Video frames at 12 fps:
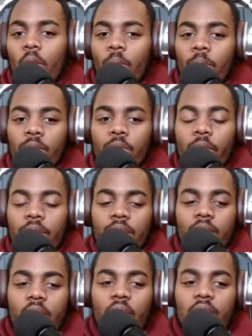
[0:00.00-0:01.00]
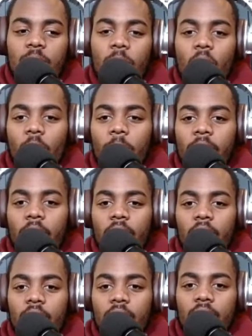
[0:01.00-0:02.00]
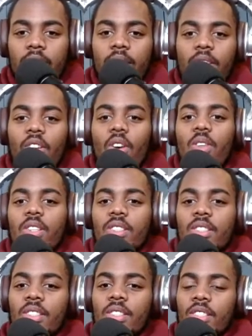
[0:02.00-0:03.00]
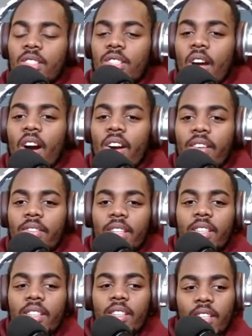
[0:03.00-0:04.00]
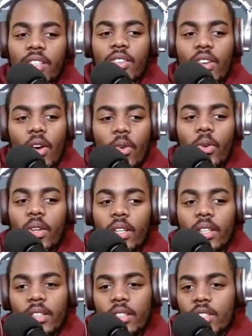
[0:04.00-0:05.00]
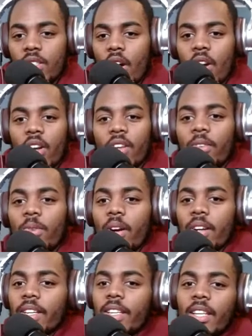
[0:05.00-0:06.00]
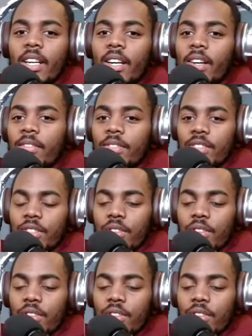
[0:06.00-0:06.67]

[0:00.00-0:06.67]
rejoice in our small beginnings. The start of it, the start of the work he loves,